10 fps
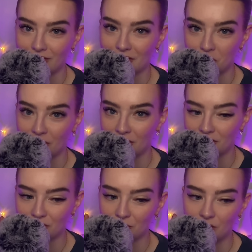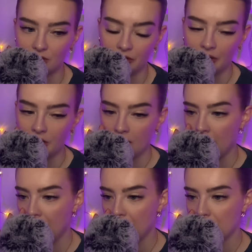subject in school.
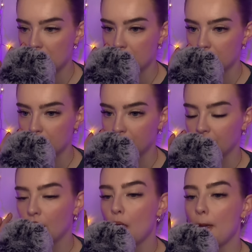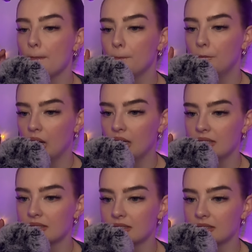
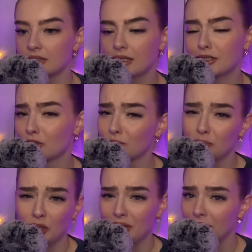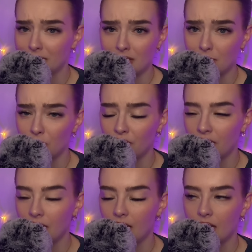But it's a brilliantly done
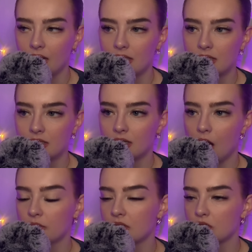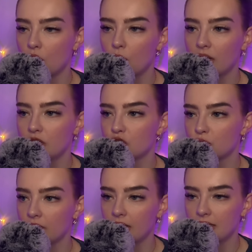movie, and I was so
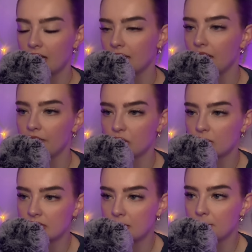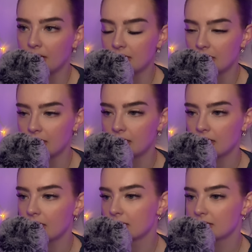intrigued. I think everyone did amazing
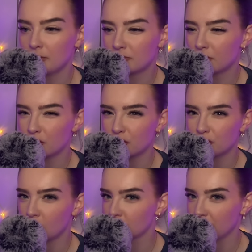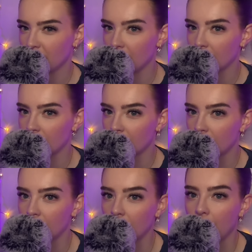except for Josh Peck.
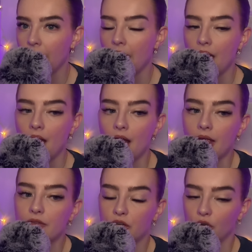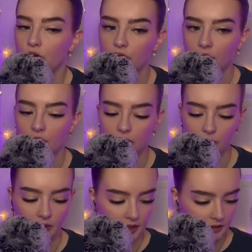I have no fucking clue
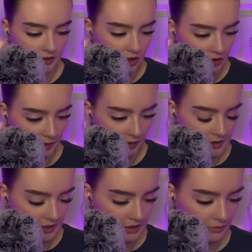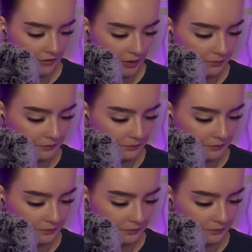why Josh Peck was in this movie.